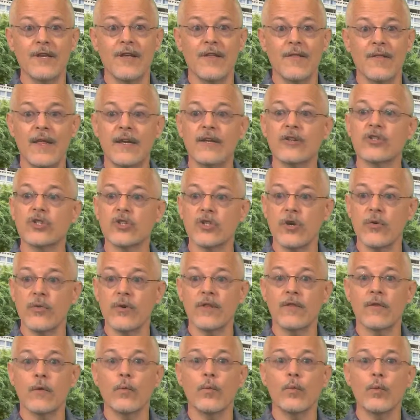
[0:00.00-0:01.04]
that is showing
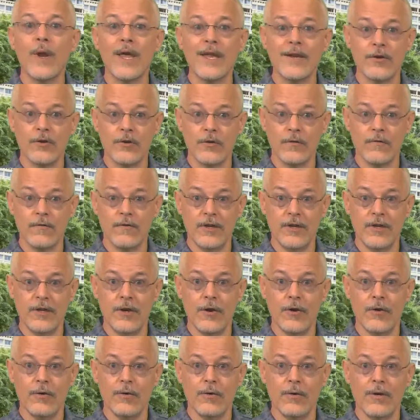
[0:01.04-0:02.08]
the rendered
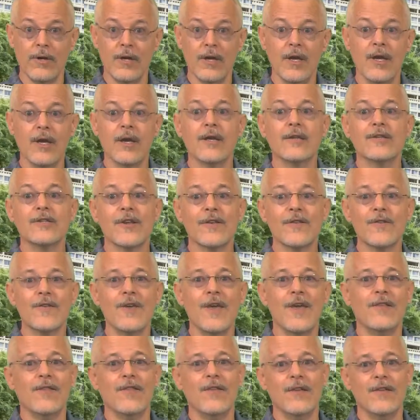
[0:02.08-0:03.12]
video. Just
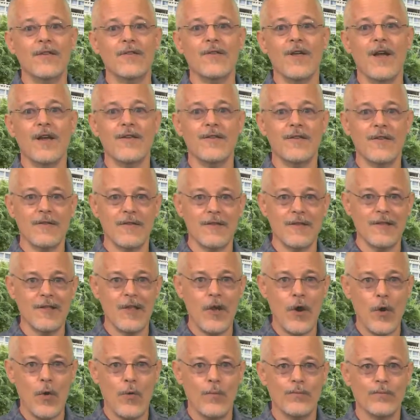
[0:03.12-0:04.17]
take things nice and
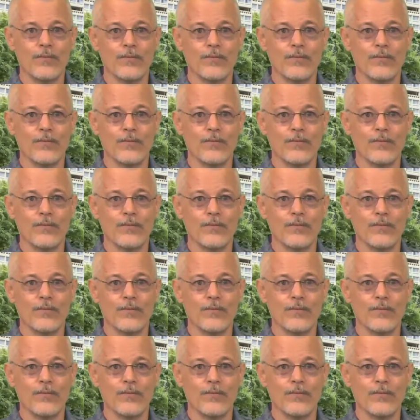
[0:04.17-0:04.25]
slow.